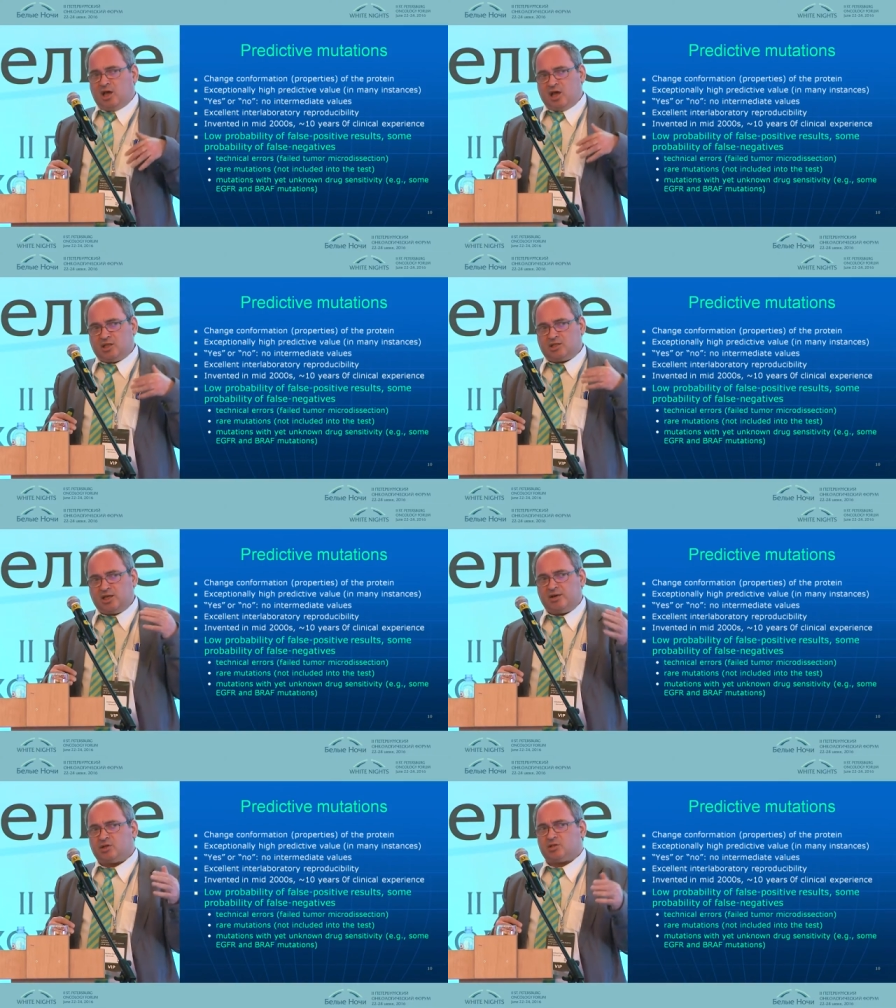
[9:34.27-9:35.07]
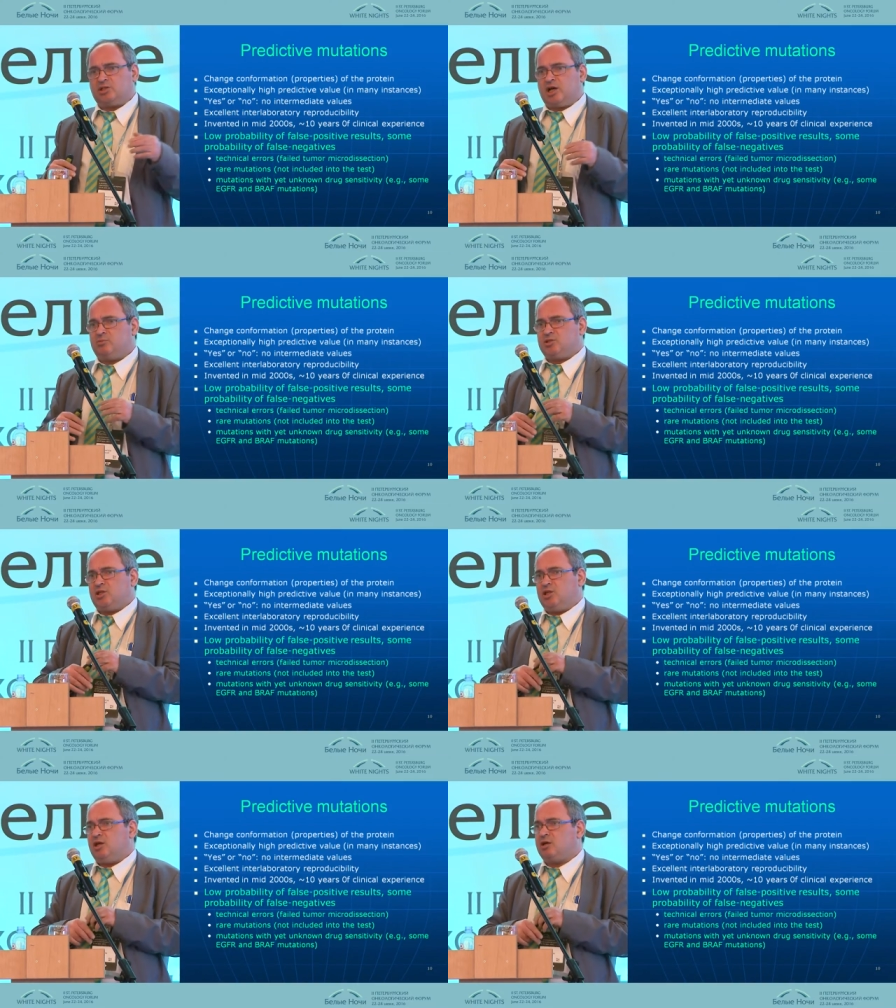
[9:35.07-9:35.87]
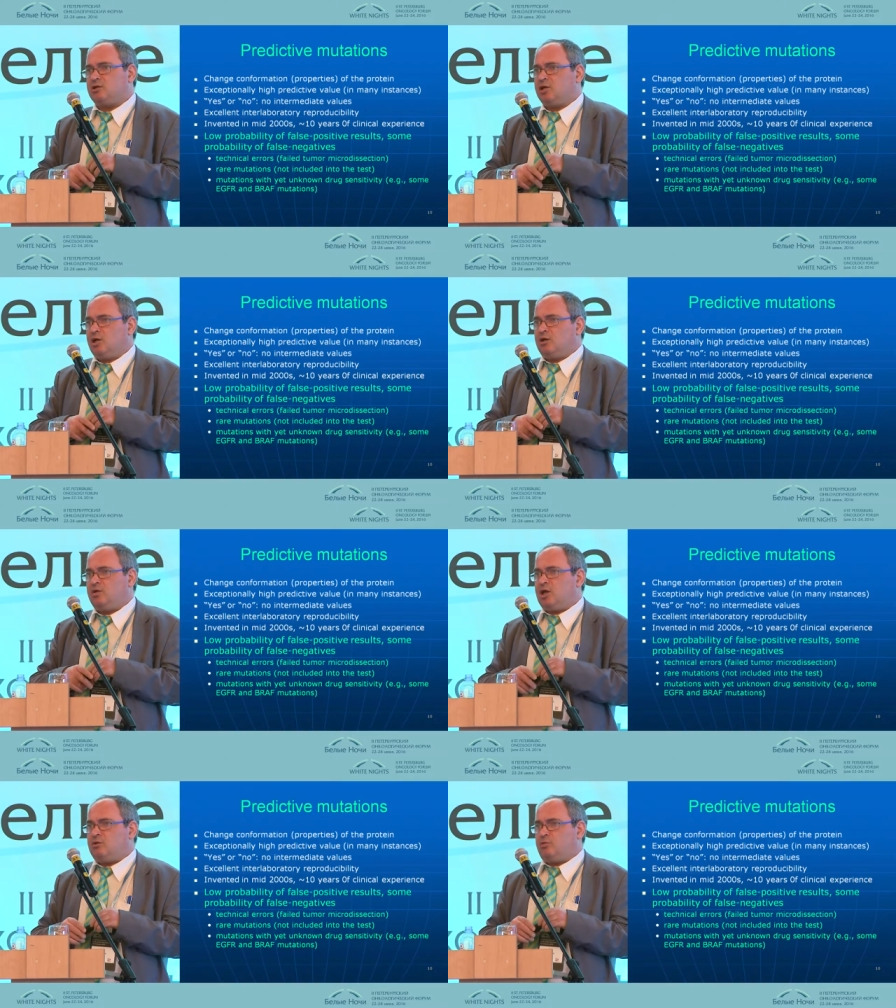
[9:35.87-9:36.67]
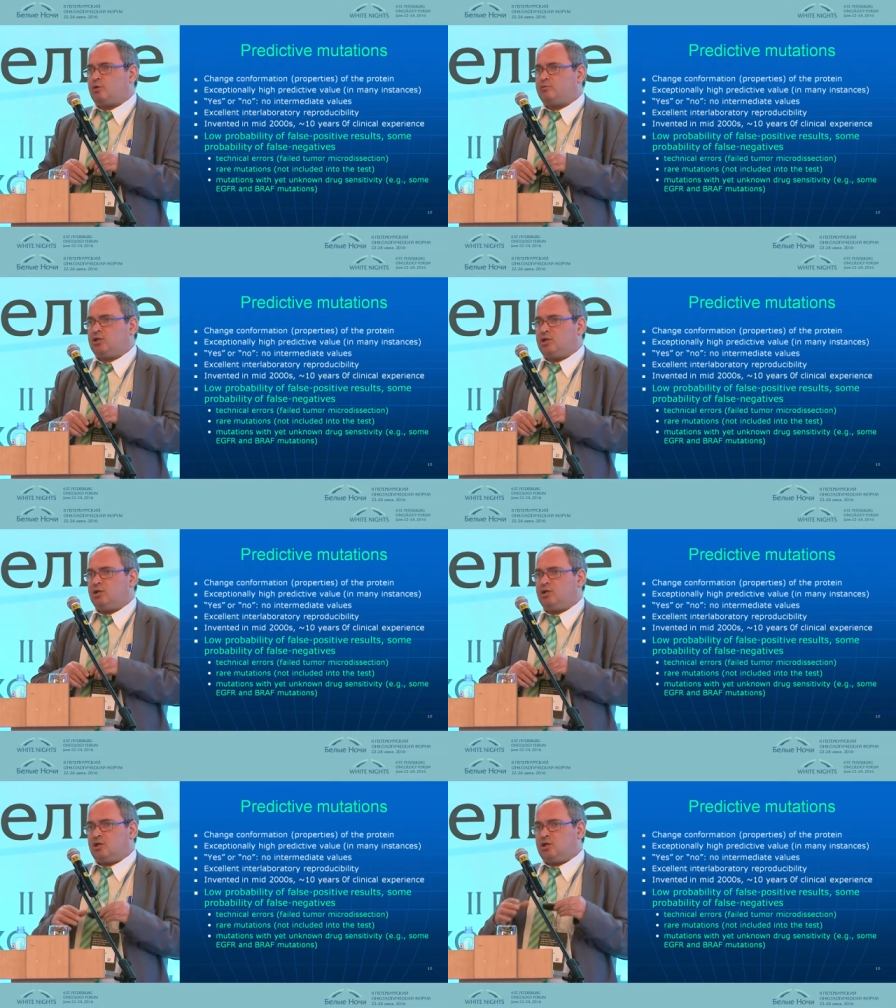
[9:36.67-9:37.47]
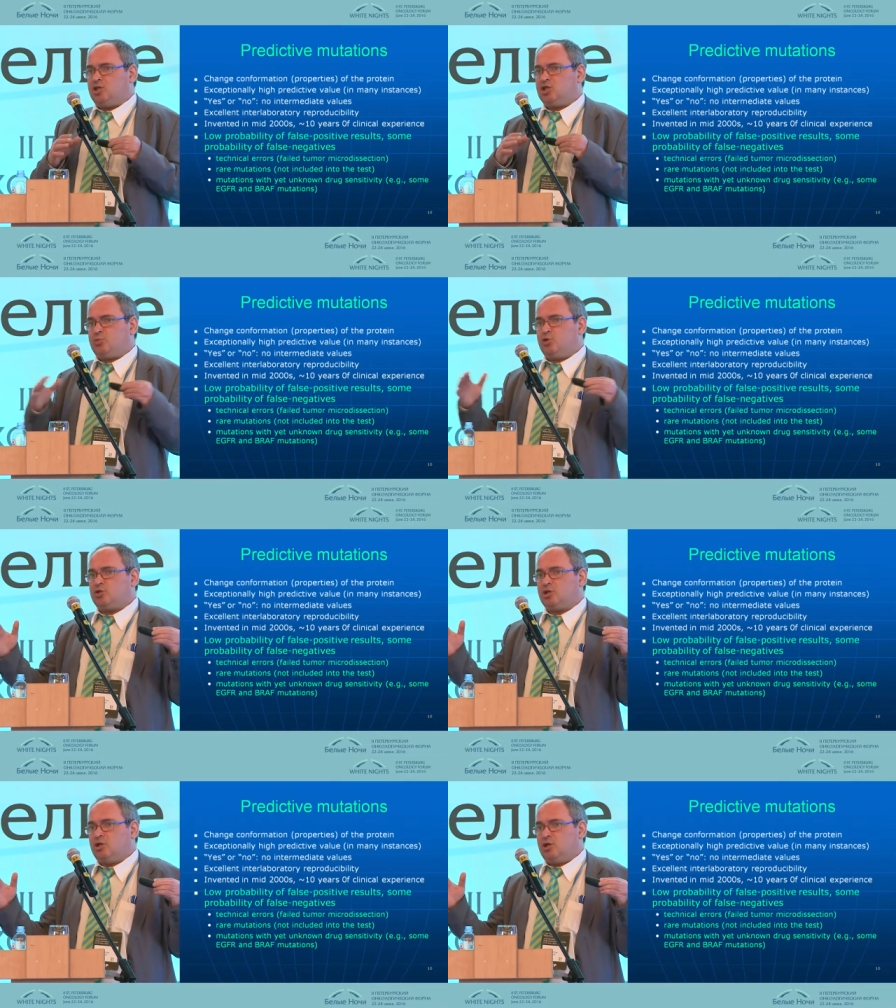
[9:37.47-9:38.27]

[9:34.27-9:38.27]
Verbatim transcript: And several times a year, we are involved in dispute